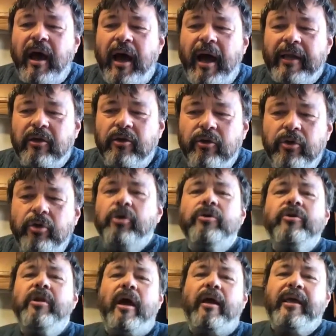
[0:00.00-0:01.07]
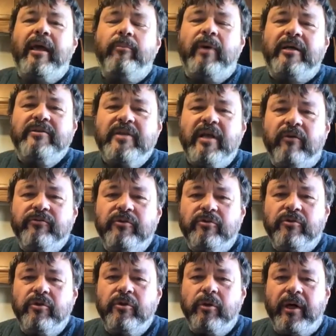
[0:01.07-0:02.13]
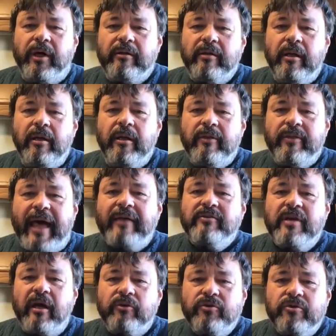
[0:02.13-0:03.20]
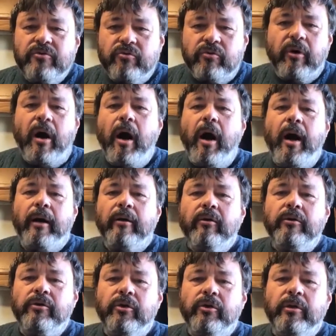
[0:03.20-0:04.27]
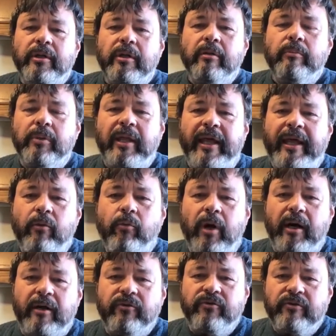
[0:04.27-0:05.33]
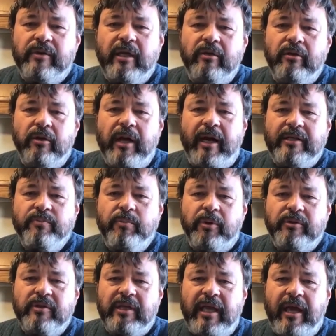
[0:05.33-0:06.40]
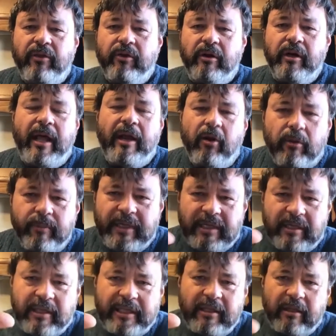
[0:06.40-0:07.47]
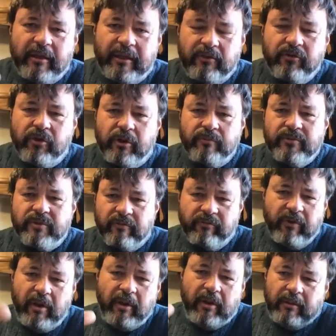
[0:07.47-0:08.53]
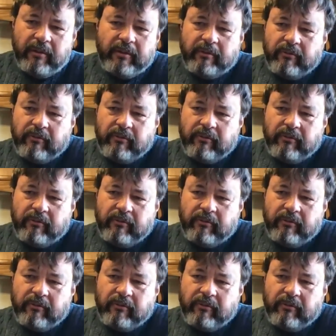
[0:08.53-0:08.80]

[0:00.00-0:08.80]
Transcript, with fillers: I could not get myself to do it. That's how strong your little play was that you guys put together. And I don't mean little in terms of uh,